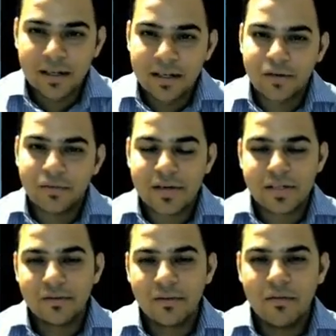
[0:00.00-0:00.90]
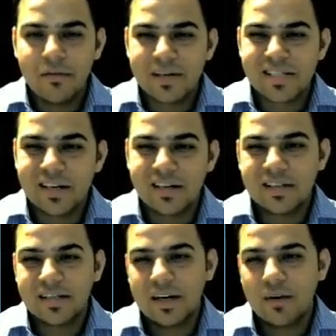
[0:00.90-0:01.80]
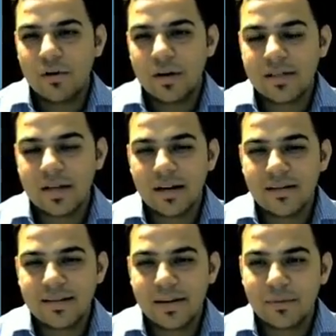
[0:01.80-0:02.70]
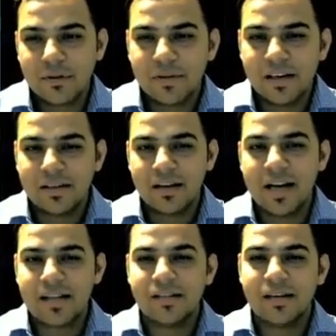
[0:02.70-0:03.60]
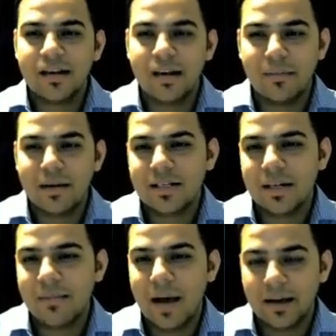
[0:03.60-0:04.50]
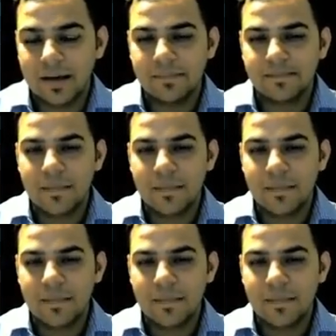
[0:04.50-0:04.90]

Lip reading: So first of all, we must understand what is the concept of international commercial banking.